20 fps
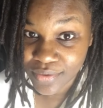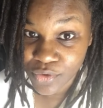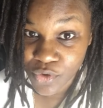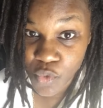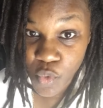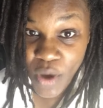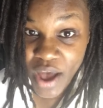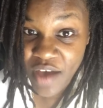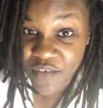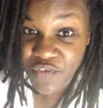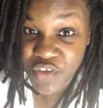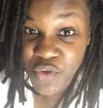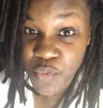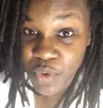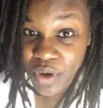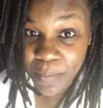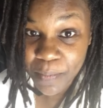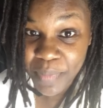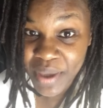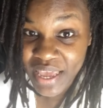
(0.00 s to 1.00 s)
or whatever you
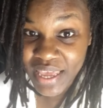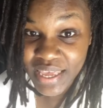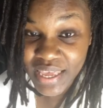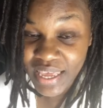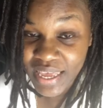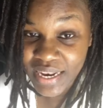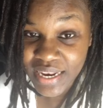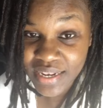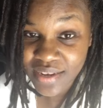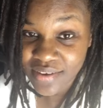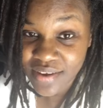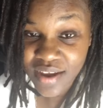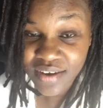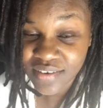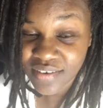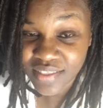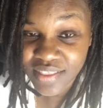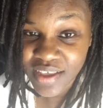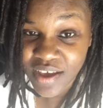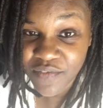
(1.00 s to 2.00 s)
want to bake it in
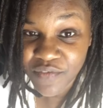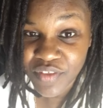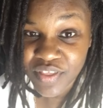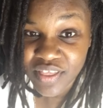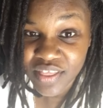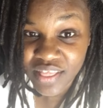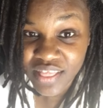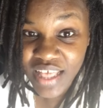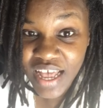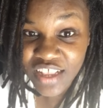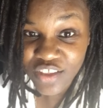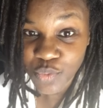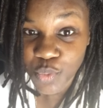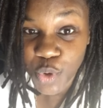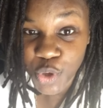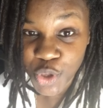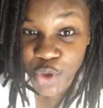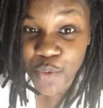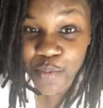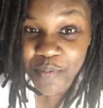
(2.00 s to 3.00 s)
under the oven, that's
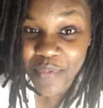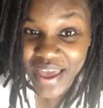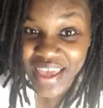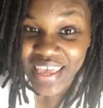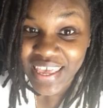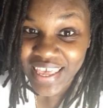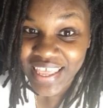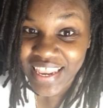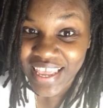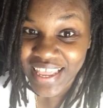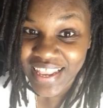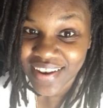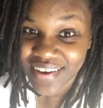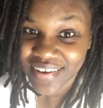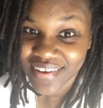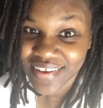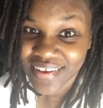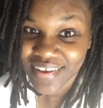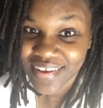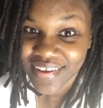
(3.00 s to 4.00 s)
what you make it in.